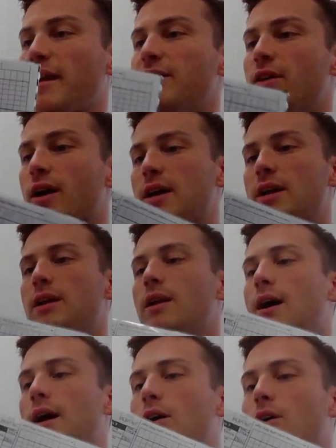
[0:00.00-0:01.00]
if I can
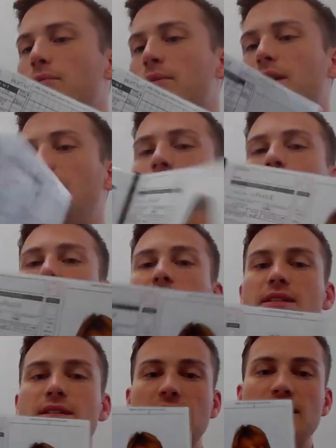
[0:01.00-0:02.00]
open it up,
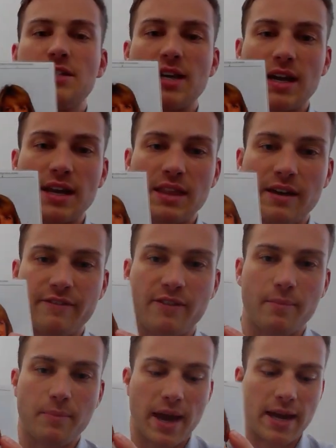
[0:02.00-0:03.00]
is checking that
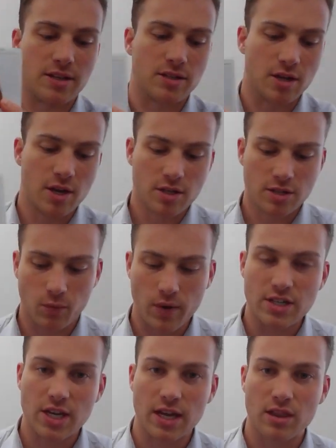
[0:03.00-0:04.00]
front page. So
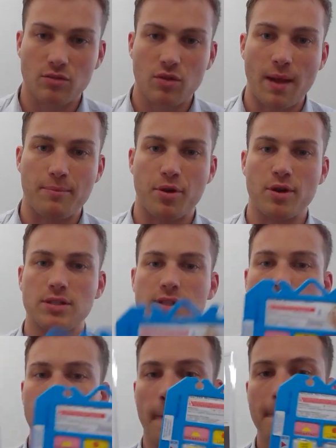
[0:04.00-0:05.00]
we're checking the right
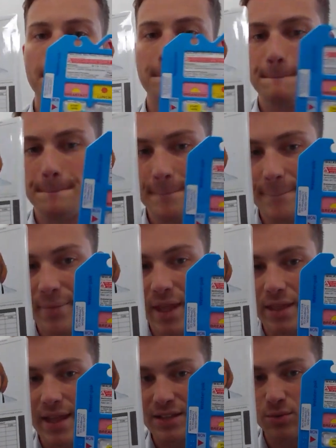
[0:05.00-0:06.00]
person.
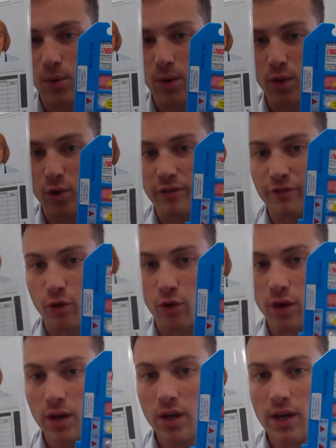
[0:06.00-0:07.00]
That's what we're looking for.
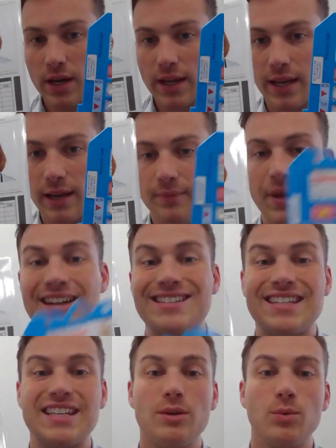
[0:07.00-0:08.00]
Yeah,
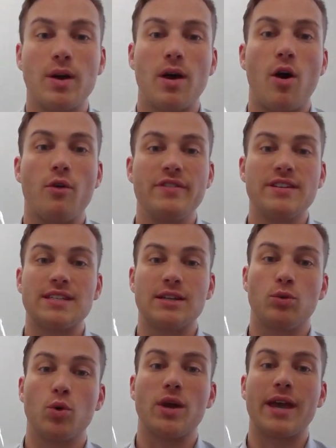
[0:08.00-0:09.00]
until we're obviously
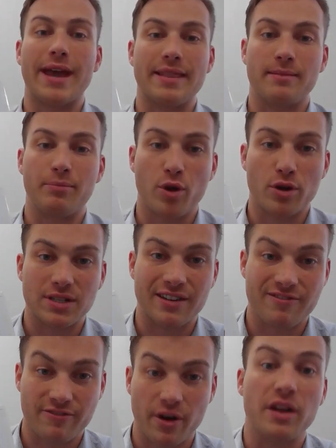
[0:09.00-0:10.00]
looking at the person
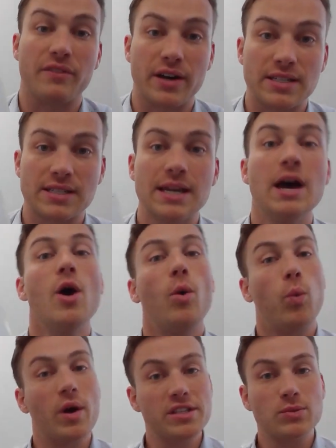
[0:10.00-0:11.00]
in front of us.
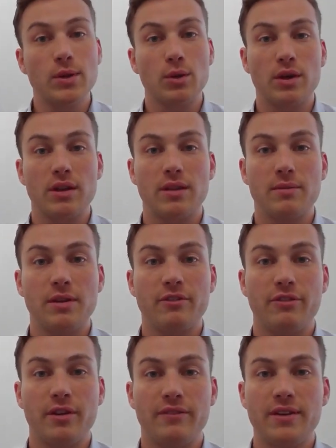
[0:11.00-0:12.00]
Once we look at them in
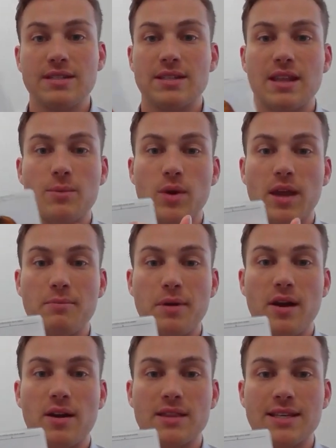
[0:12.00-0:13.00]
front of us, then we're
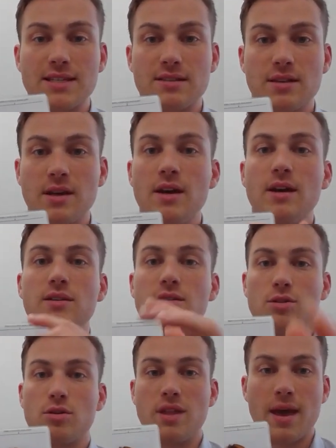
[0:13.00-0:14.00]
comparing this
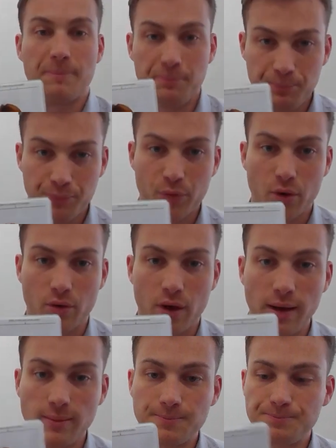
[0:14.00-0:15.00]
to them. All
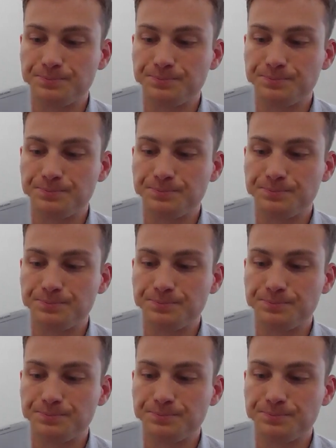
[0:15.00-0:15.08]
right,